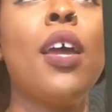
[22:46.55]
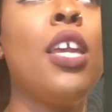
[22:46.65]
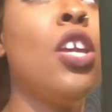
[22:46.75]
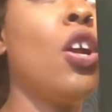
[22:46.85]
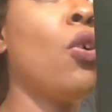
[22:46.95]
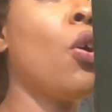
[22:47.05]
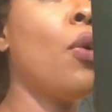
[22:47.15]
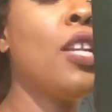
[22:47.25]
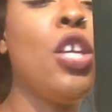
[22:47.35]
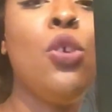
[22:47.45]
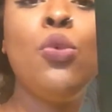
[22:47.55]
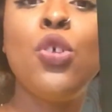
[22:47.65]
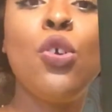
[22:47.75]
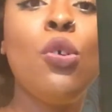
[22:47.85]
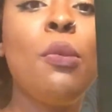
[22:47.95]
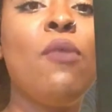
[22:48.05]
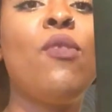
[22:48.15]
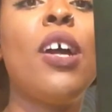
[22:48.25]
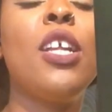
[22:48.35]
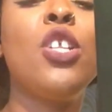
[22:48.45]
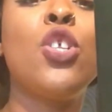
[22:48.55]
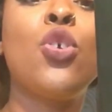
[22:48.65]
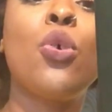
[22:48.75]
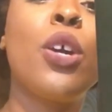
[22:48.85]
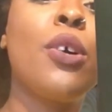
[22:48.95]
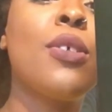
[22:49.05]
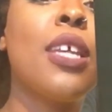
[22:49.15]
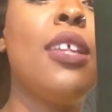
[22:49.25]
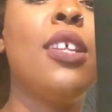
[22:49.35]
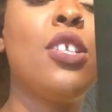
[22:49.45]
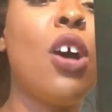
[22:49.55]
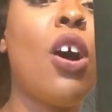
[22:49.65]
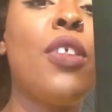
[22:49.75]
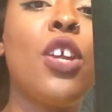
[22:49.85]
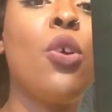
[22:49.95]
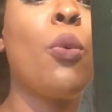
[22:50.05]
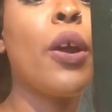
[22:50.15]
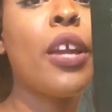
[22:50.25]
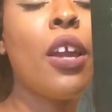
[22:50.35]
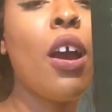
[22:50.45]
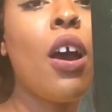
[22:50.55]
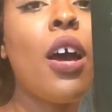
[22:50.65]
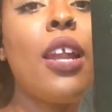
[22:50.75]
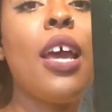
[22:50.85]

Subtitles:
going to YouTube and finding tutorials in the DAW that you're working on,